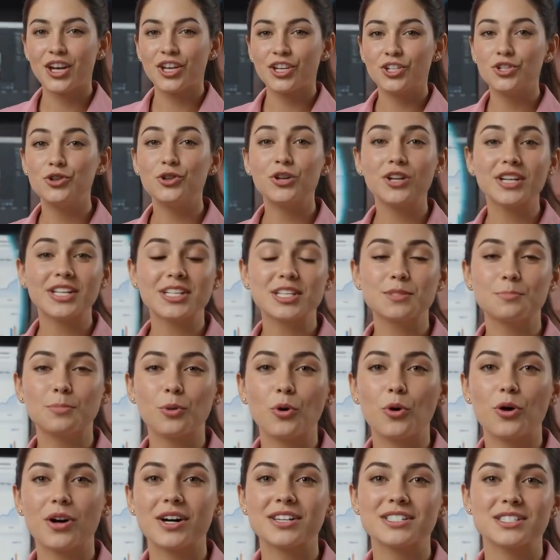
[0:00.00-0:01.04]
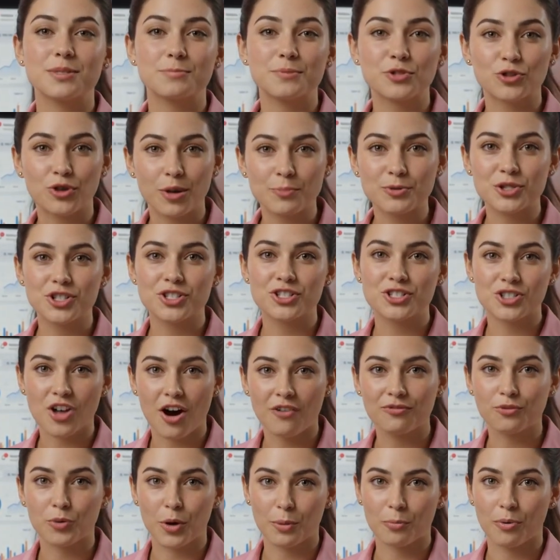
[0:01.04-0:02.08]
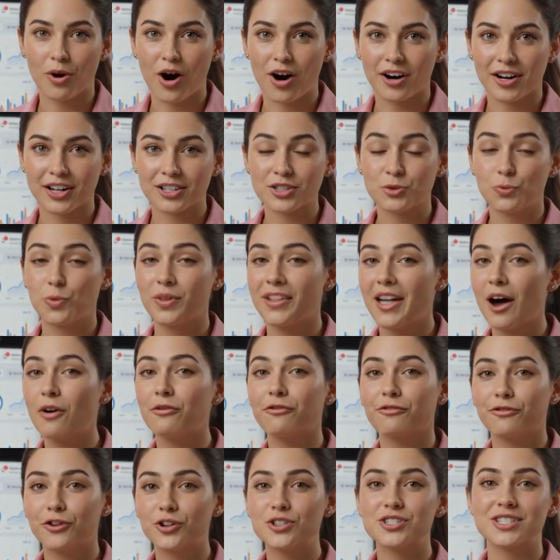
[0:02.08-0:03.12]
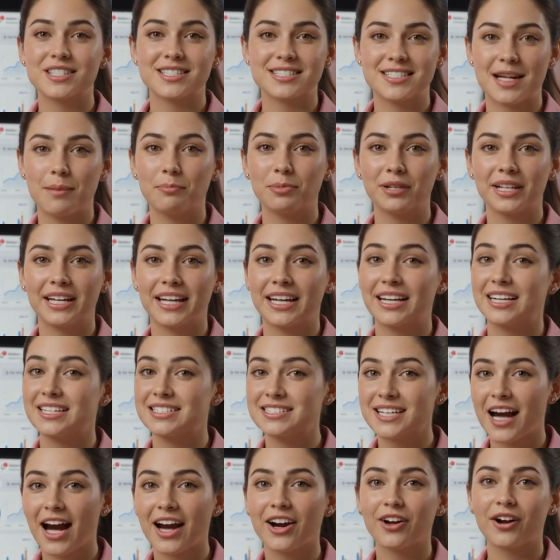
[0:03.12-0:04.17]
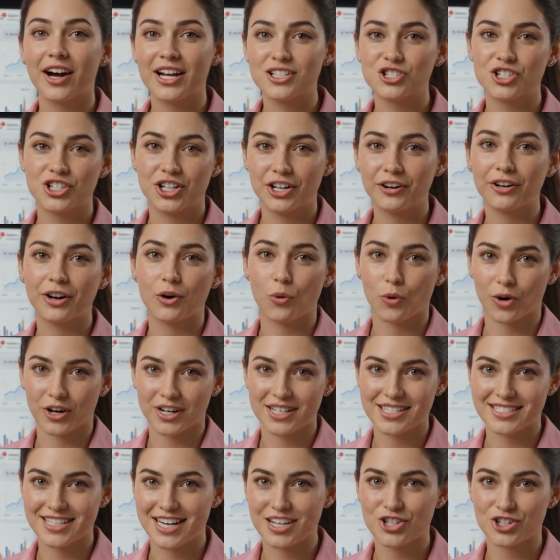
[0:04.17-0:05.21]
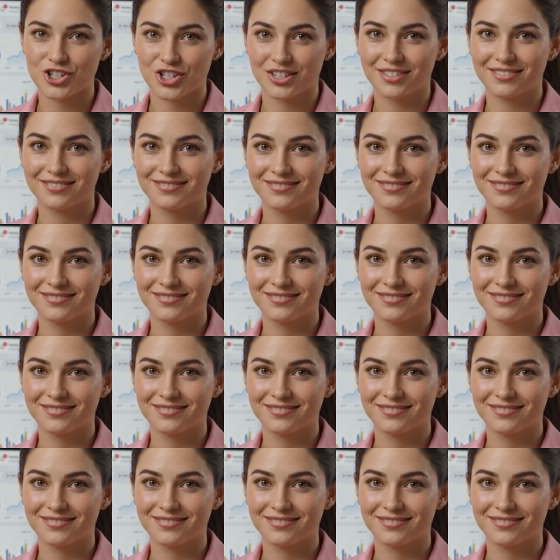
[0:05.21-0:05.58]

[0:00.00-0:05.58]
You could explore a subscription software product without first assembling an entire engineering organization.